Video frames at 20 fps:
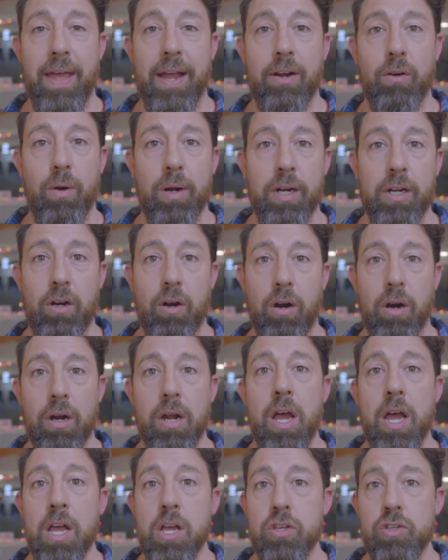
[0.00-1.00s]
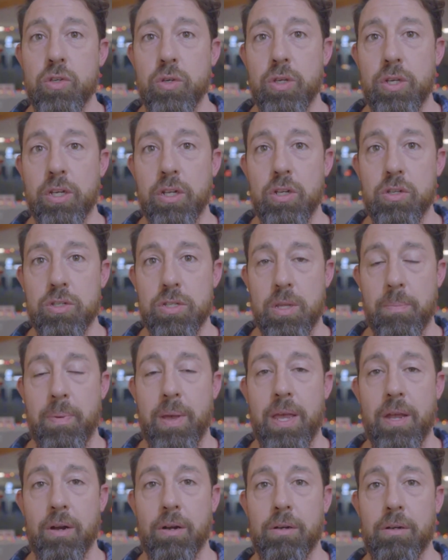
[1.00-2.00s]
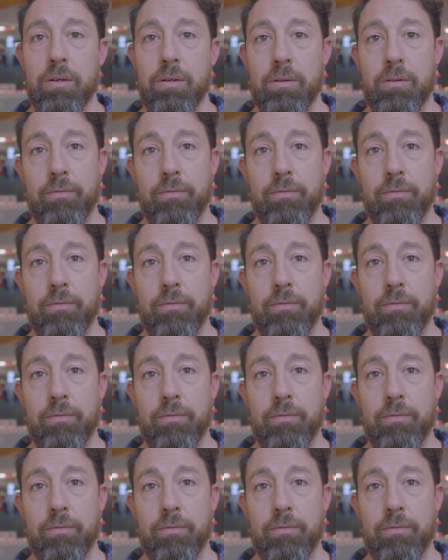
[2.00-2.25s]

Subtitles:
that credit card so you can use it to pay your